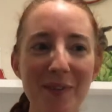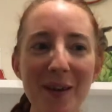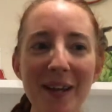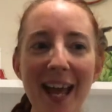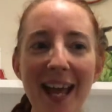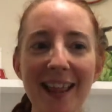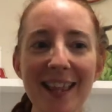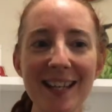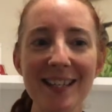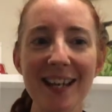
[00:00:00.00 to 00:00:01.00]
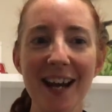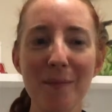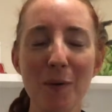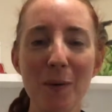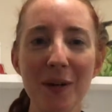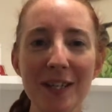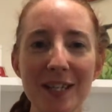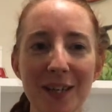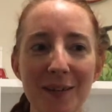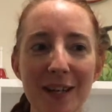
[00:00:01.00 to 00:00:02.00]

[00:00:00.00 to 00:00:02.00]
Okay, this time what we're going to do